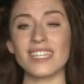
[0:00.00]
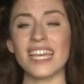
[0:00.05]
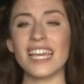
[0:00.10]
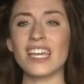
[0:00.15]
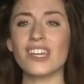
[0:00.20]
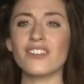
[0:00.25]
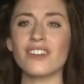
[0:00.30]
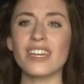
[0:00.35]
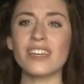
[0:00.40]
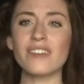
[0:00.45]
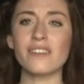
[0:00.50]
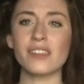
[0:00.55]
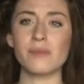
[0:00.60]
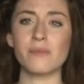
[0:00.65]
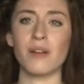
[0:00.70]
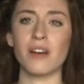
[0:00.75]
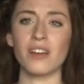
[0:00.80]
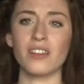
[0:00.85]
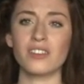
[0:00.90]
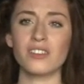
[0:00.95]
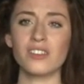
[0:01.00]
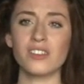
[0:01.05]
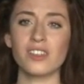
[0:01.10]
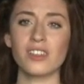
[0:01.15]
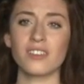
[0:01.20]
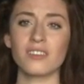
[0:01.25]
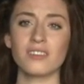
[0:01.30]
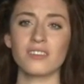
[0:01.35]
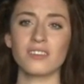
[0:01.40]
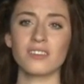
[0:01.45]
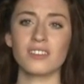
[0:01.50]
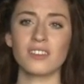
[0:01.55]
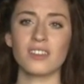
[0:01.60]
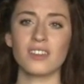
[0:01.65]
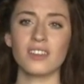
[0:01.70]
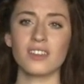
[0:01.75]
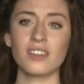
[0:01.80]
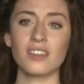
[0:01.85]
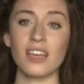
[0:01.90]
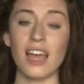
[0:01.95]
He grieves much,
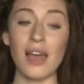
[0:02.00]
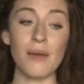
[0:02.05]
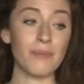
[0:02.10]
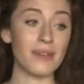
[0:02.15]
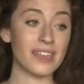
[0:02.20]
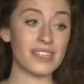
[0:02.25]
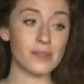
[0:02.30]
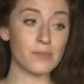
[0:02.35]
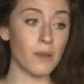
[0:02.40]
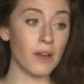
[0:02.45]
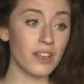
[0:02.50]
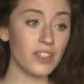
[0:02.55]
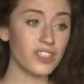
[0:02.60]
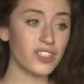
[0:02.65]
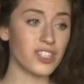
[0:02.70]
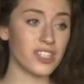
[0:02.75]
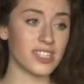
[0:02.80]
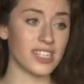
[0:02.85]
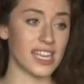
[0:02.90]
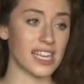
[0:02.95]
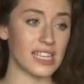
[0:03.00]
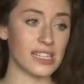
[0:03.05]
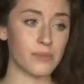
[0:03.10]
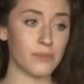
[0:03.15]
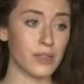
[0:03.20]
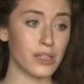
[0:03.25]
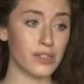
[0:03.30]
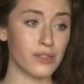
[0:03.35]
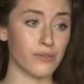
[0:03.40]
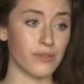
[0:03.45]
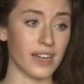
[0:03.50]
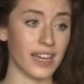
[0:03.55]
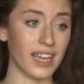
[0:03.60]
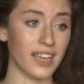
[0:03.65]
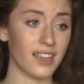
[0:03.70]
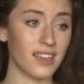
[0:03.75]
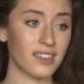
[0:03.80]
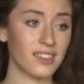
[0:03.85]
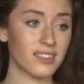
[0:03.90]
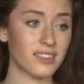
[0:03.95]
and me as much to see his misery.
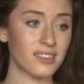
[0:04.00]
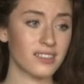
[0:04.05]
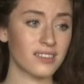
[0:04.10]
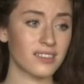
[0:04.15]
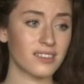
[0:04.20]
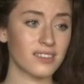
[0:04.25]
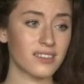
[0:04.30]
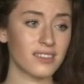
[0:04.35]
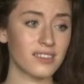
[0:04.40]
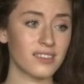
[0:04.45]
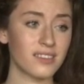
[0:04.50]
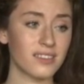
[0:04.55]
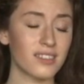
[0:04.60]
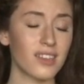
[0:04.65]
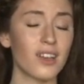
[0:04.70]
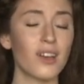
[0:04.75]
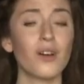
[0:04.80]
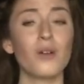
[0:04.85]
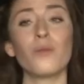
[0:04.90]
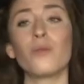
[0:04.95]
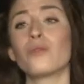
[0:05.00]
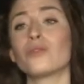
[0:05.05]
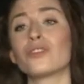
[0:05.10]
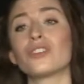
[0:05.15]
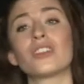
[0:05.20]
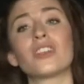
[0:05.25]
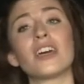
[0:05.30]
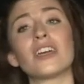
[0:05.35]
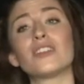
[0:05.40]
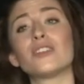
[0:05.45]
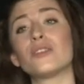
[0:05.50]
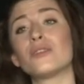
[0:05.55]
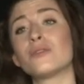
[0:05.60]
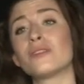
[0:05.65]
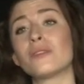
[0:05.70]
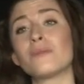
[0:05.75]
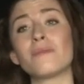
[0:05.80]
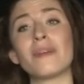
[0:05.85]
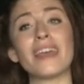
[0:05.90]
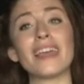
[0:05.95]
What should I do
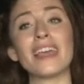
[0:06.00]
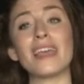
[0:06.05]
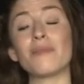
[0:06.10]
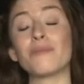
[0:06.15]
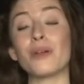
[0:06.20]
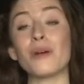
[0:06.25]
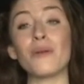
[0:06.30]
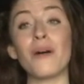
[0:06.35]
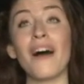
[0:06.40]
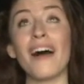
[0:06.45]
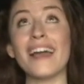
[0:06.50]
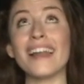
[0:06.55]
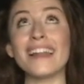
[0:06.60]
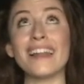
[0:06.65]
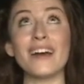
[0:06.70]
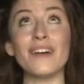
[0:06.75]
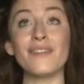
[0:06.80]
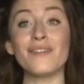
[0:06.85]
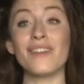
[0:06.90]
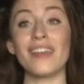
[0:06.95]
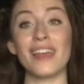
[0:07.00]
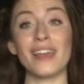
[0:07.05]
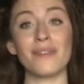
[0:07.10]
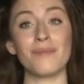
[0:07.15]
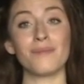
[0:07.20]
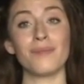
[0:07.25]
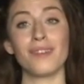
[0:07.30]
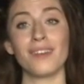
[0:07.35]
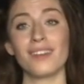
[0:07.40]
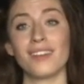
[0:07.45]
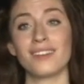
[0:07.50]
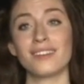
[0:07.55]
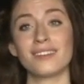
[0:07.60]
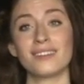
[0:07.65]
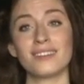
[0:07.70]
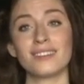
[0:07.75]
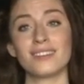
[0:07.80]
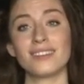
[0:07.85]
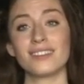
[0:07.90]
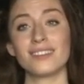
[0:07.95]
to make him know I love him?
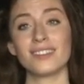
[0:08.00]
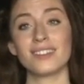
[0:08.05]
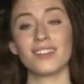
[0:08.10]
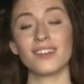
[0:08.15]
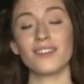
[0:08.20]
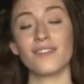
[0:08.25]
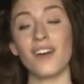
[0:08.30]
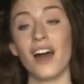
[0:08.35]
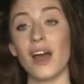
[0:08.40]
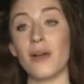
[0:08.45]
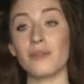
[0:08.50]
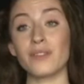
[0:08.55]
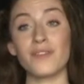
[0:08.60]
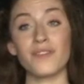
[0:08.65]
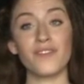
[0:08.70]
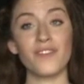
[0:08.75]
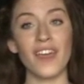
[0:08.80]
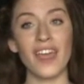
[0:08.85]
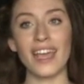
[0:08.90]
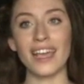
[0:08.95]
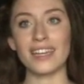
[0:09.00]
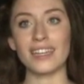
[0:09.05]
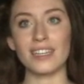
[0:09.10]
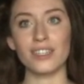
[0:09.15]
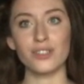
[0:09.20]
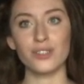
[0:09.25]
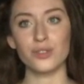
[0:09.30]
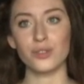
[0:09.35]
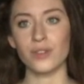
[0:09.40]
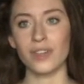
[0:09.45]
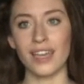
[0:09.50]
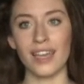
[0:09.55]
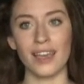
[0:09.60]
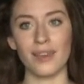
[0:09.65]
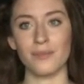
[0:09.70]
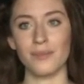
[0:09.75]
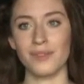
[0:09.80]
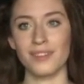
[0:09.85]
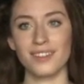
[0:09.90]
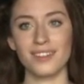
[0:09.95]
For I would fain enjoy
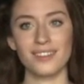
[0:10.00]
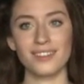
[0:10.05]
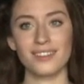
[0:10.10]
him.